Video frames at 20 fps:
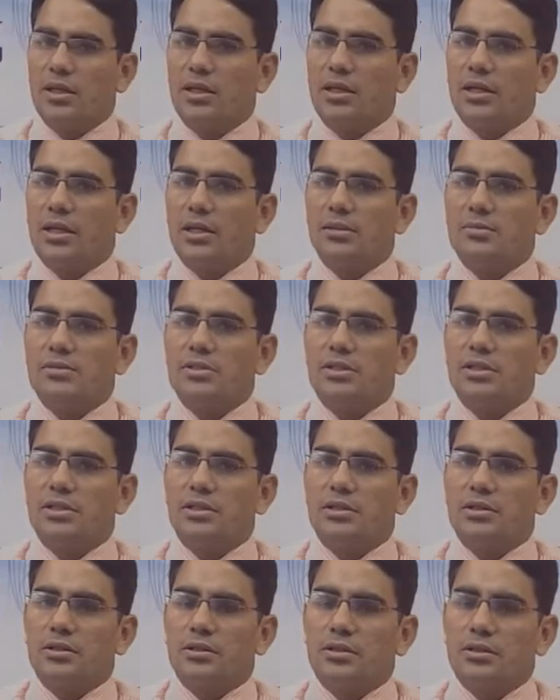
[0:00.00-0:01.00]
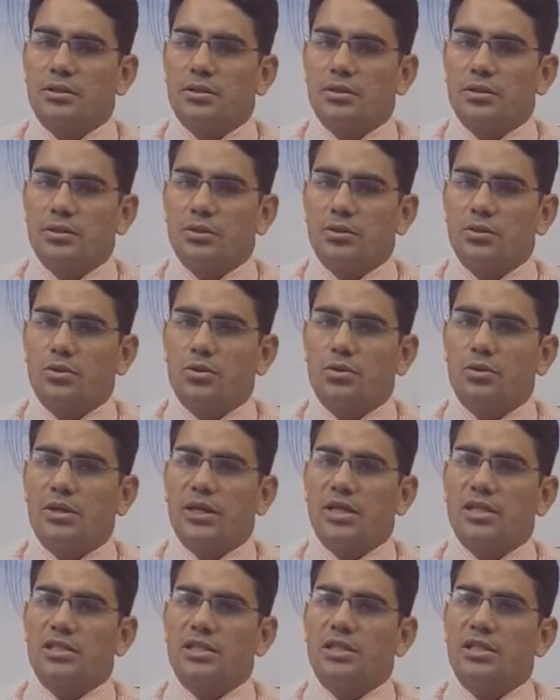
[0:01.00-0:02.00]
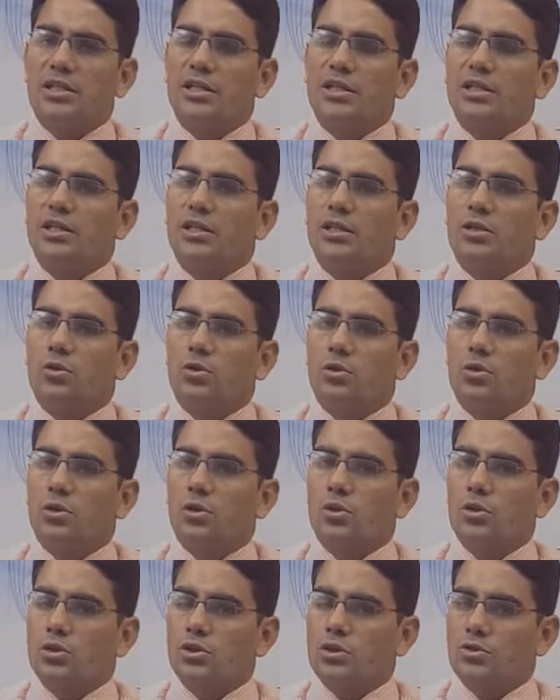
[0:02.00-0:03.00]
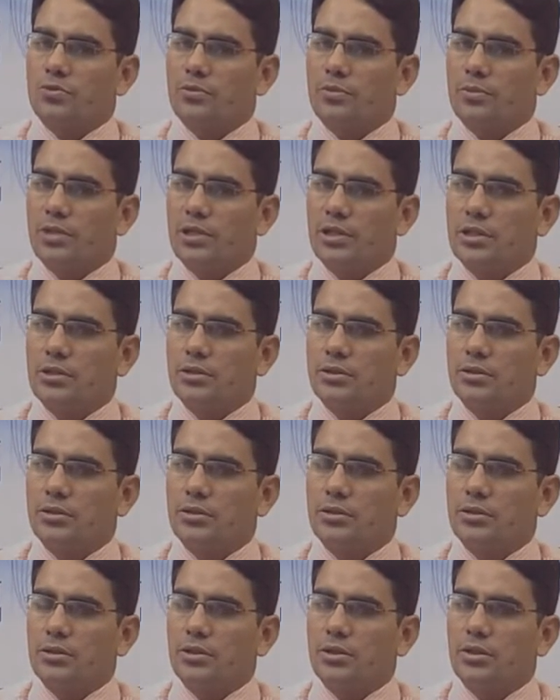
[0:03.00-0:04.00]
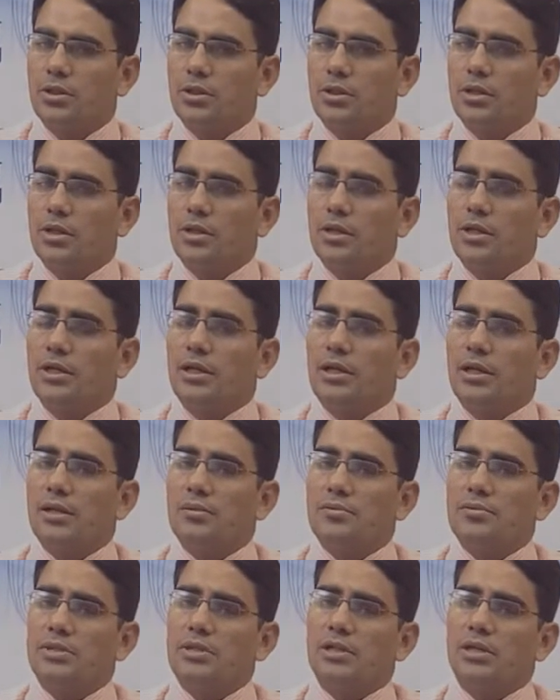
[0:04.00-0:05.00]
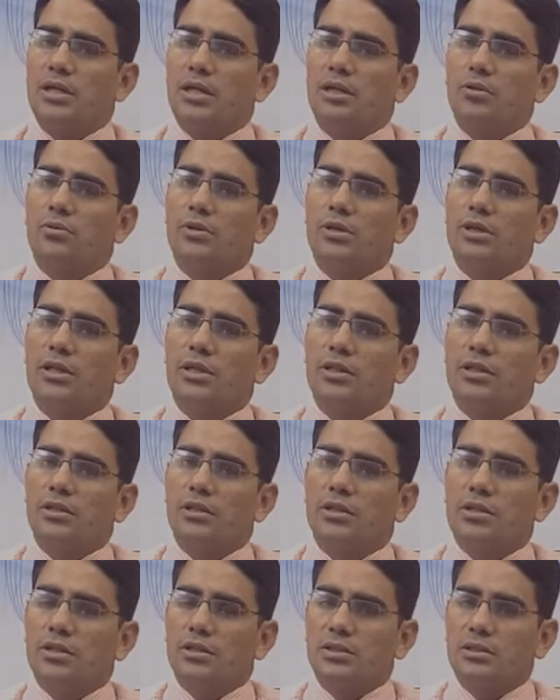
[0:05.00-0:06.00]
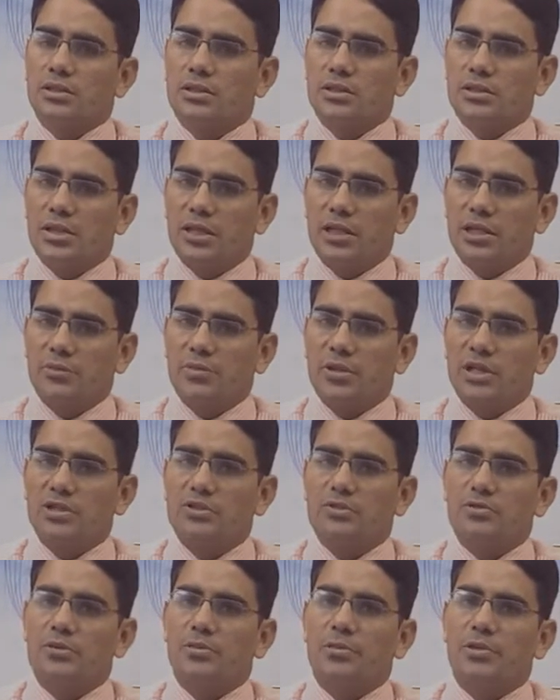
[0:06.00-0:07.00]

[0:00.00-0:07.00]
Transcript: It helps in you know ascertaining the total cost of a product. It helps in calculating the selling price of a